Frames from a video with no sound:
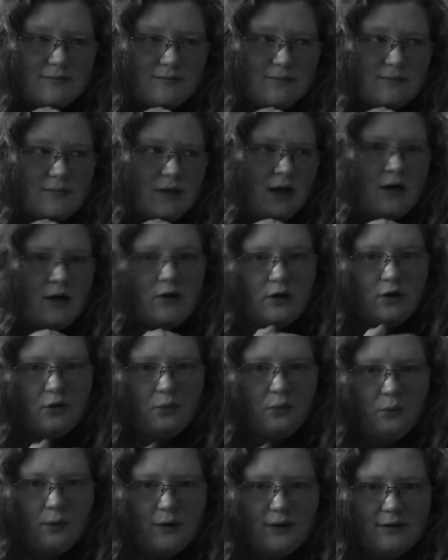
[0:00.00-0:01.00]
not all at
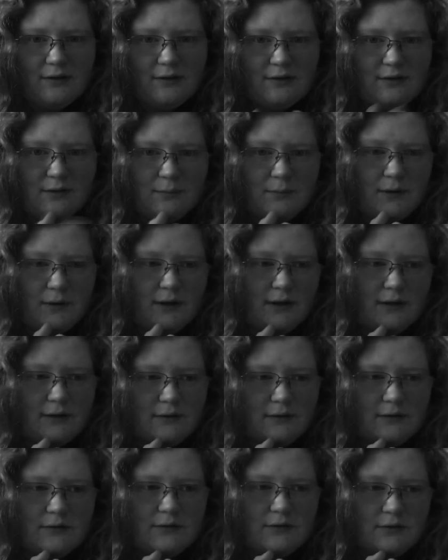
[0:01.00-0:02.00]
once, but,
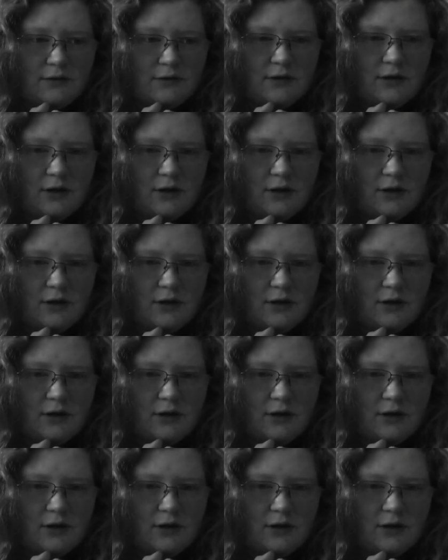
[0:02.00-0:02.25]
you